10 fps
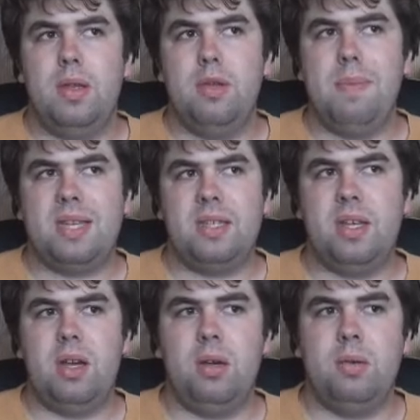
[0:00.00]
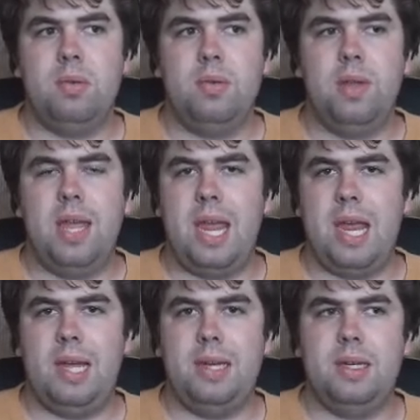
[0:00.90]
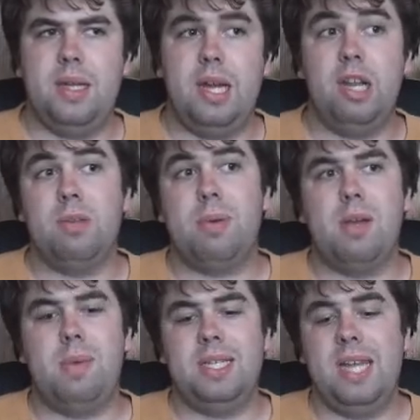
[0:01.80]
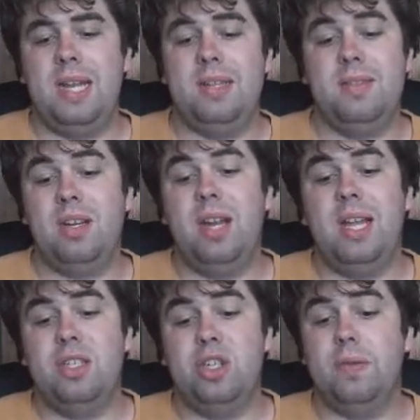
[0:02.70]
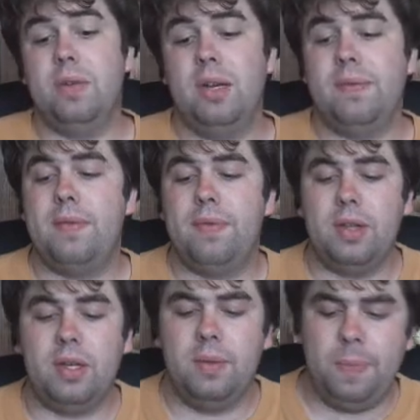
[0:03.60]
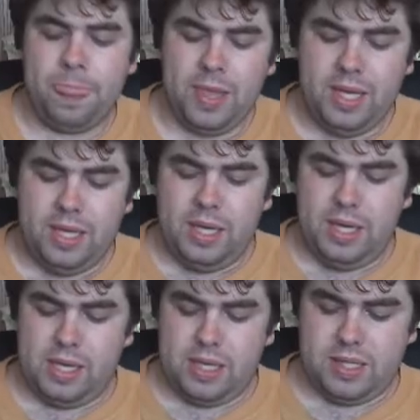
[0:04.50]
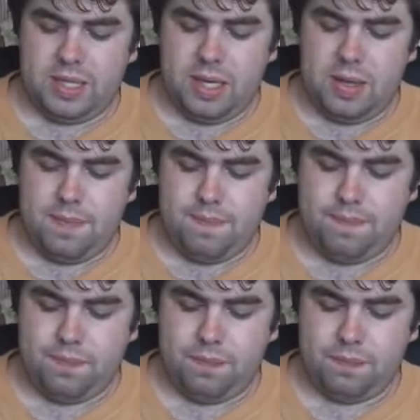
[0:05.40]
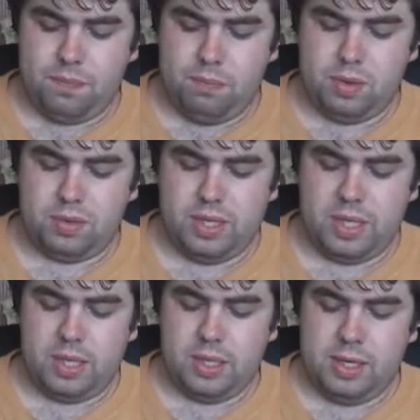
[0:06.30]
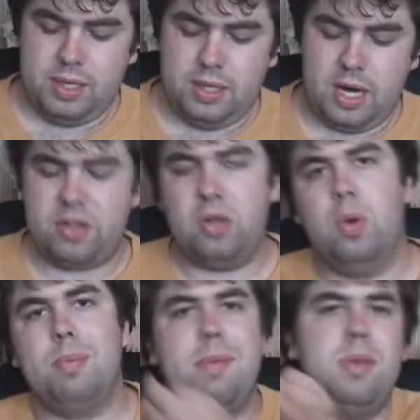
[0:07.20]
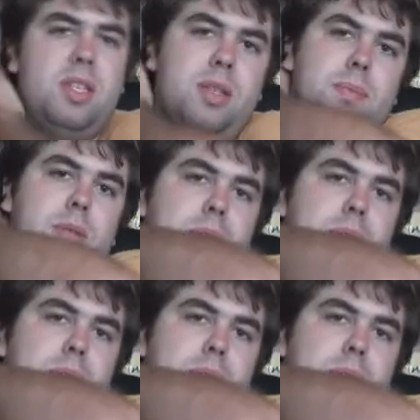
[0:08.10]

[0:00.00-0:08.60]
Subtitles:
New Mexico and another part of Montana. Sorry, I should have clarified further. Is most dinosaur work by museums